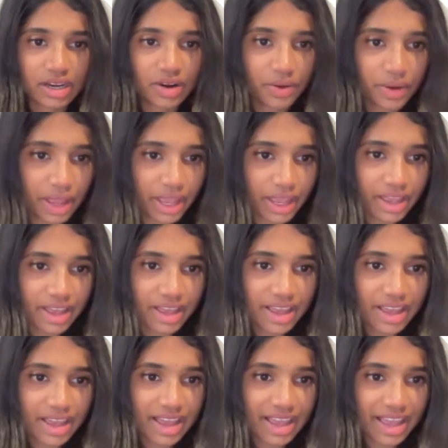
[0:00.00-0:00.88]
Okay,
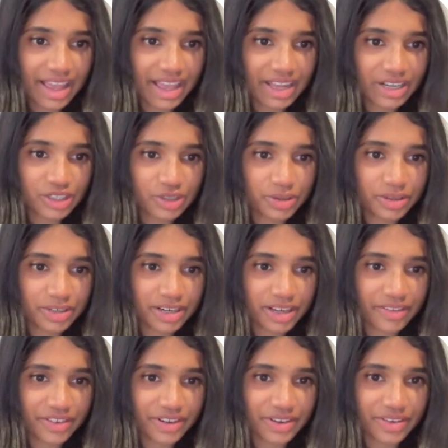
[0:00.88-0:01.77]
and sure
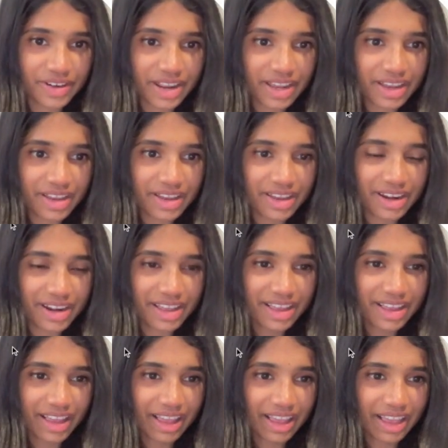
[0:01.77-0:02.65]
enough, it ran,
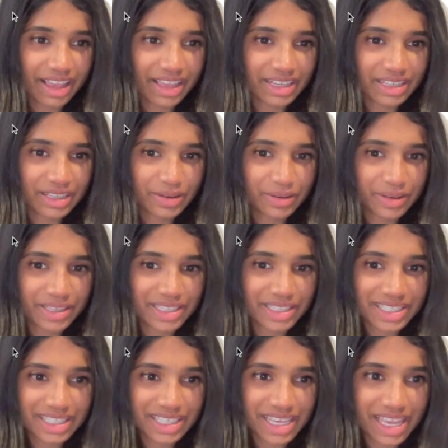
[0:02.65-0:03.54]
and you can
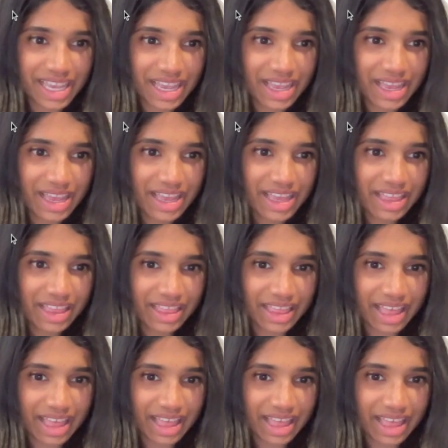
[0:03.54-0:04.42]
see
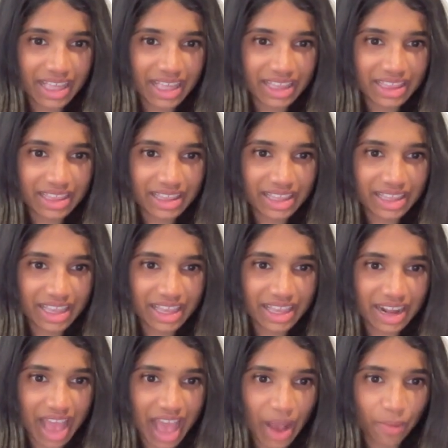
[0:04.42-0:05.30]
that
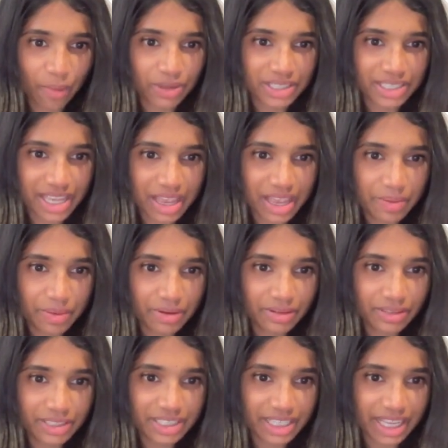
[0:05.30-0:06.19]
it was
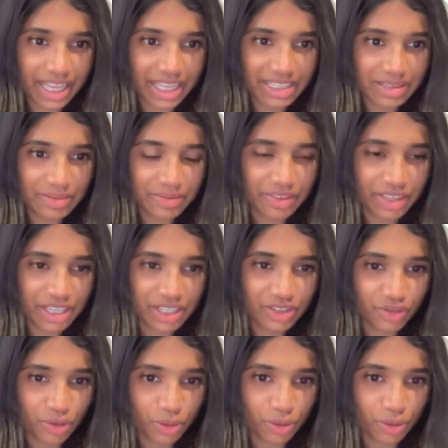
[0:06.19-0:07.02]
able to get some of these